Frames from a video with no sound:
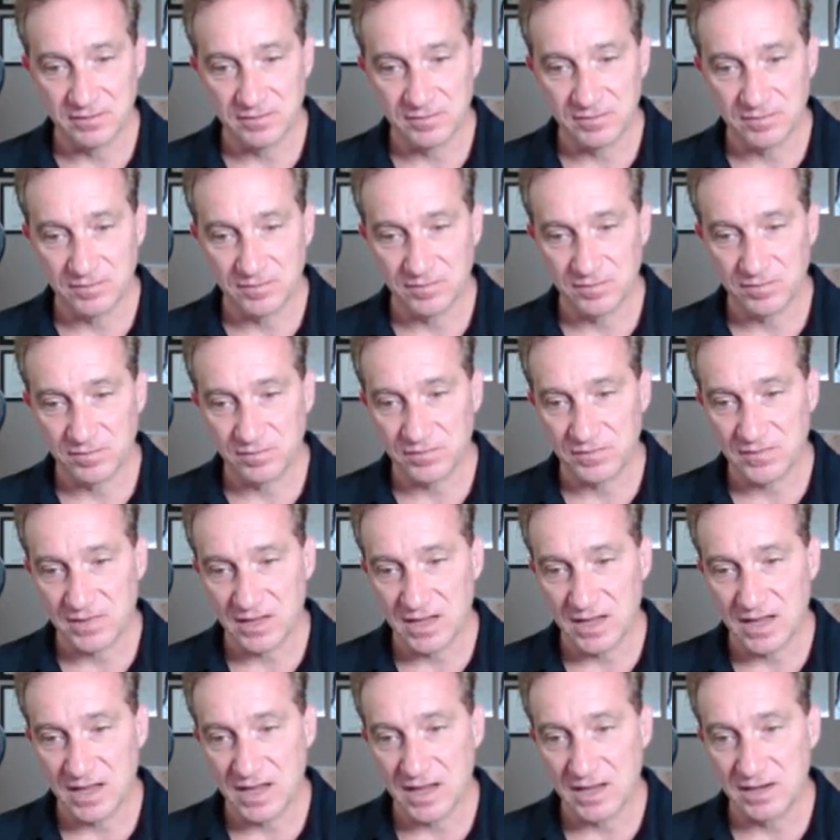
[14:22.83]
And
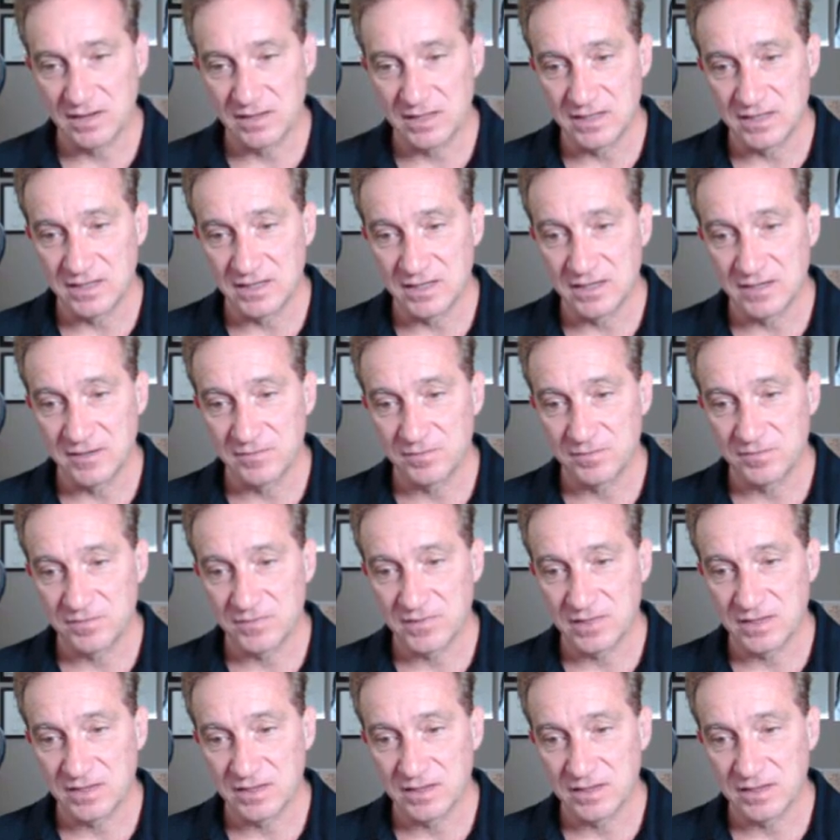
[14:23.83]
the
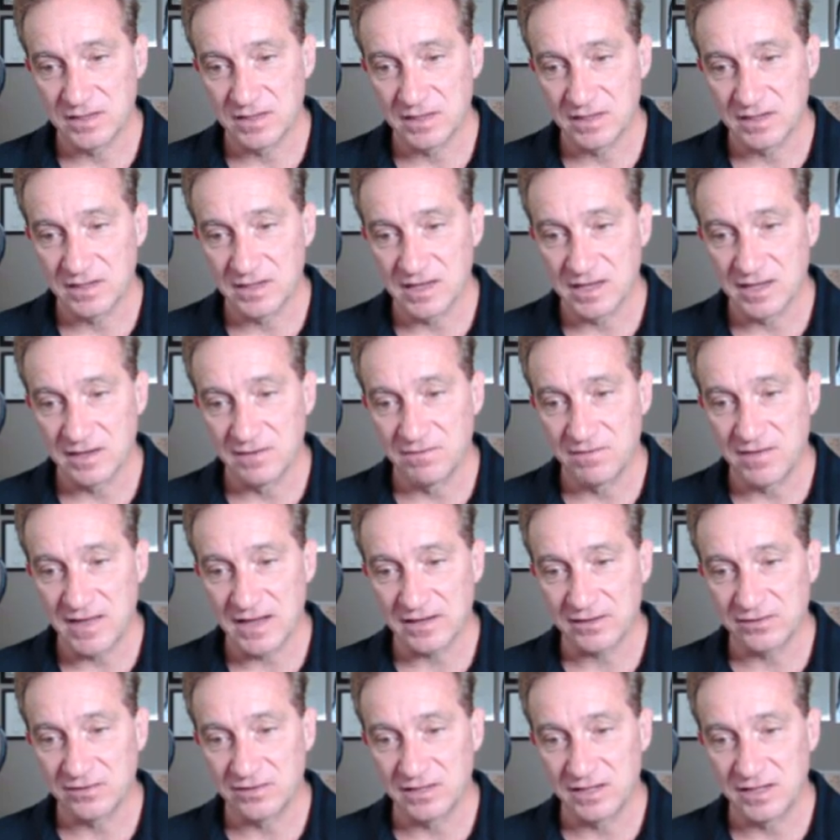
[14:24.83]
convexity
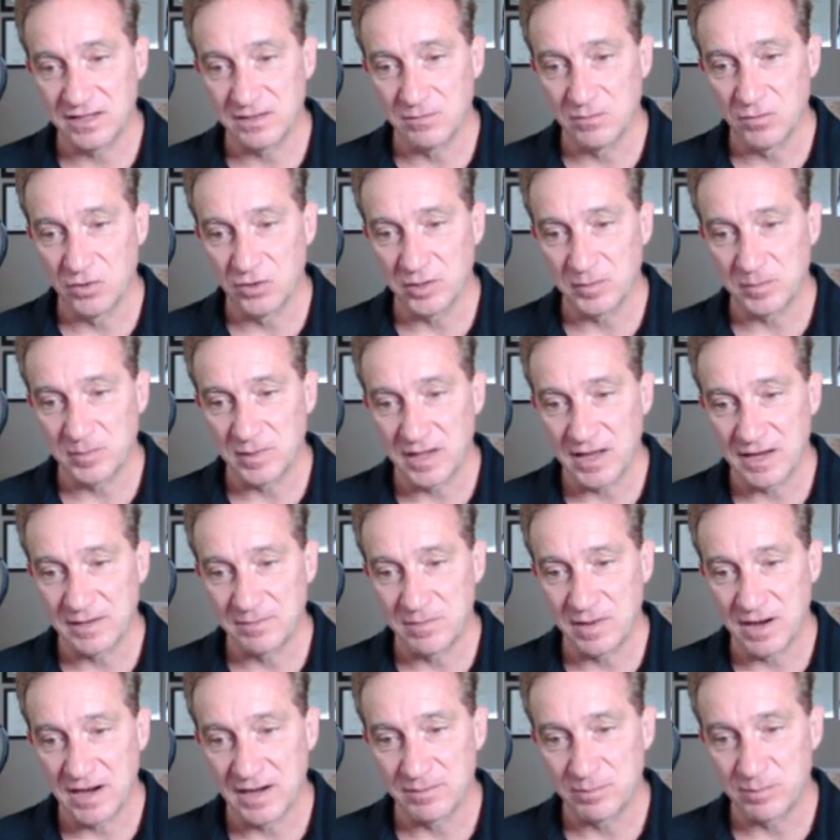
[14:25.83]
multiplied by
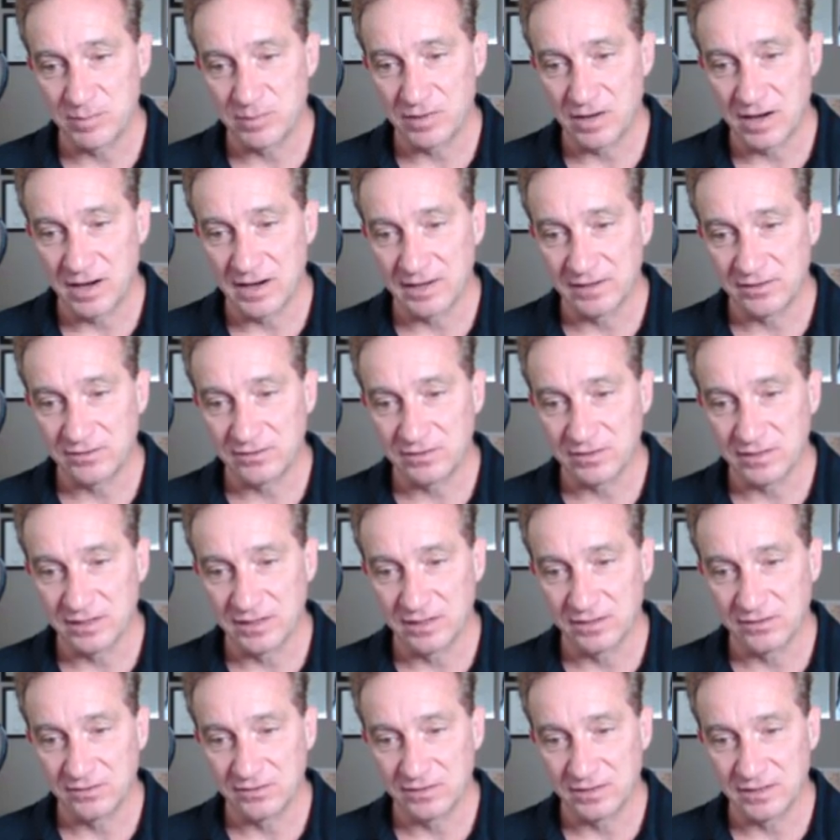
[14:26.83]
price is the
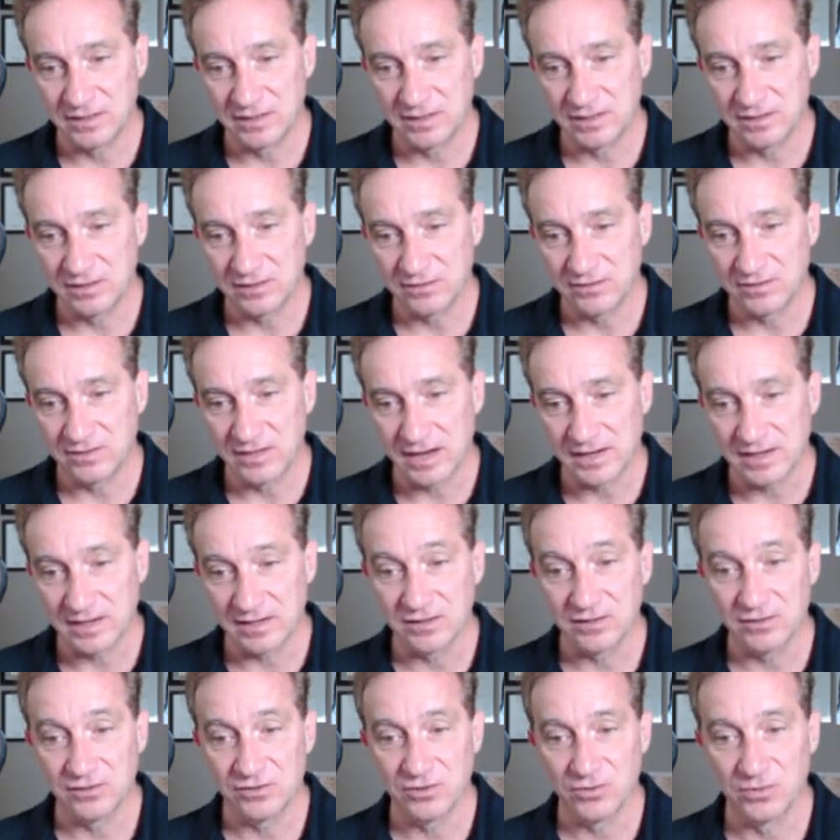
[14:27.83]
second
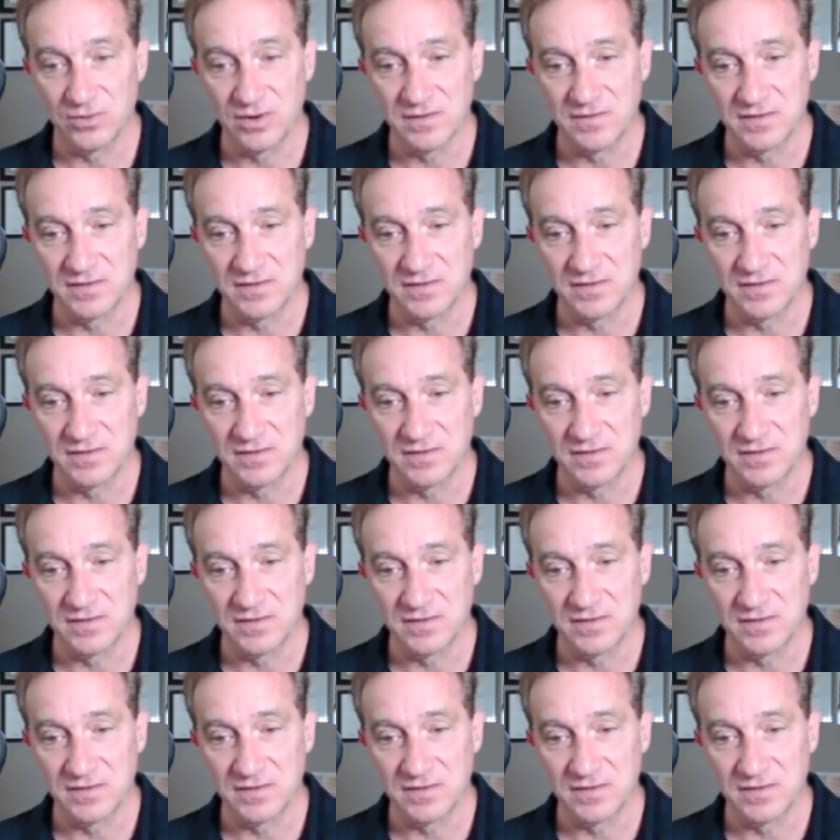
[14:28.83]
derivative.